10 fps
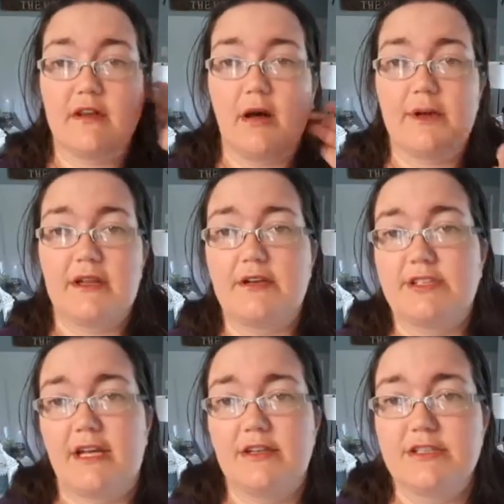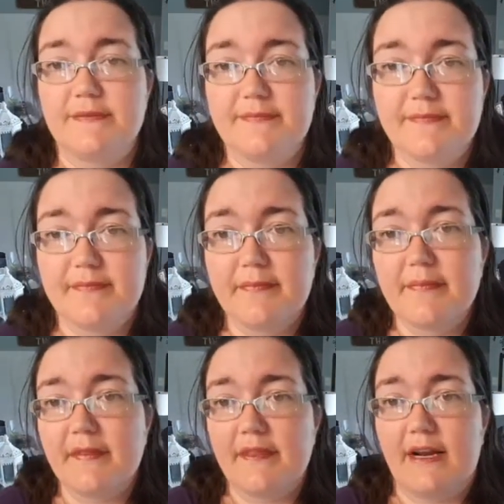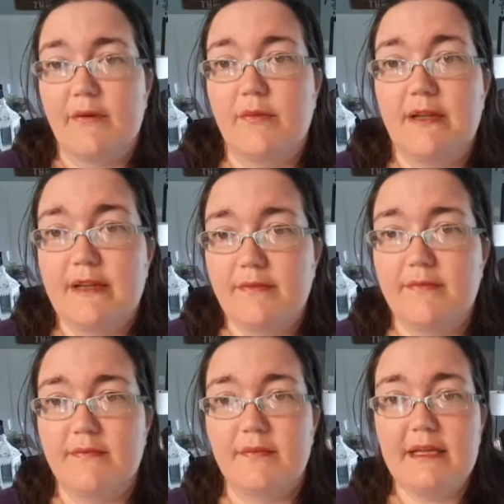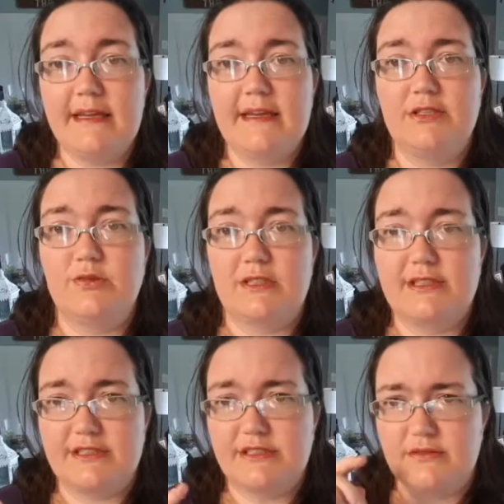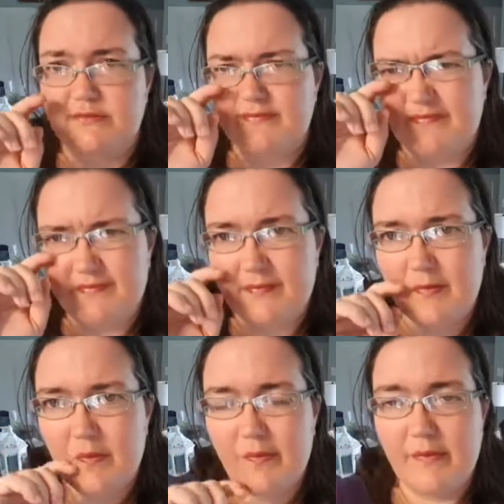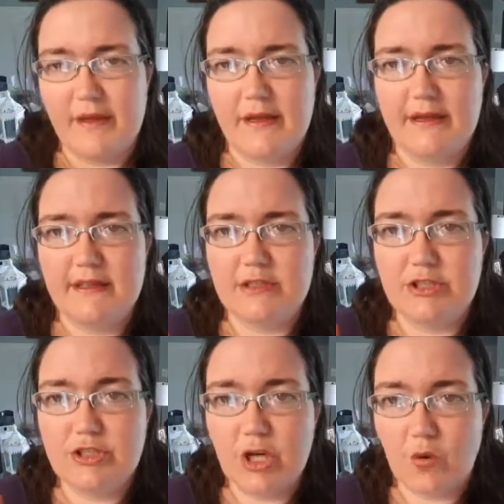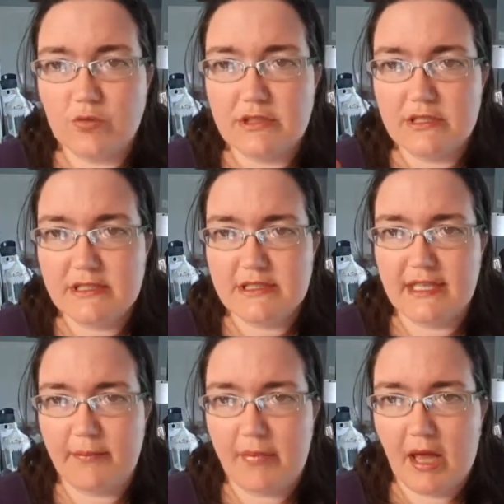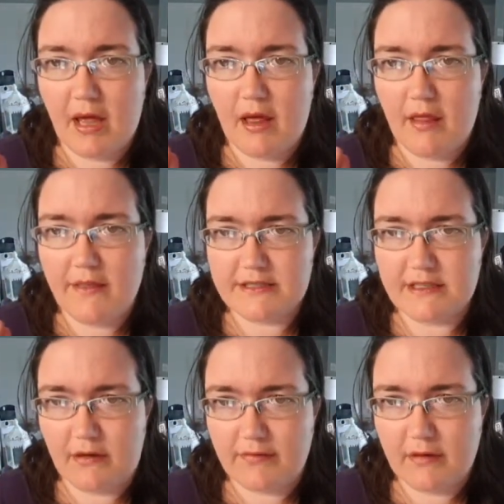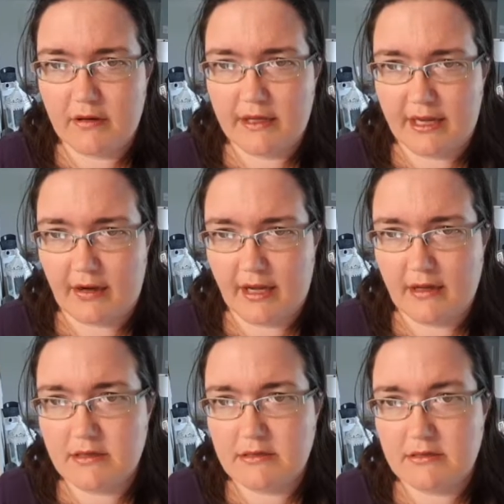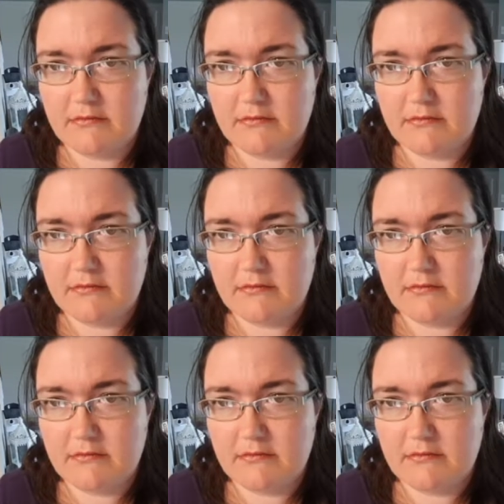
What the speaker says: Calming Clutter challenge that I really, really need you to listen to is don't skip the self-care days.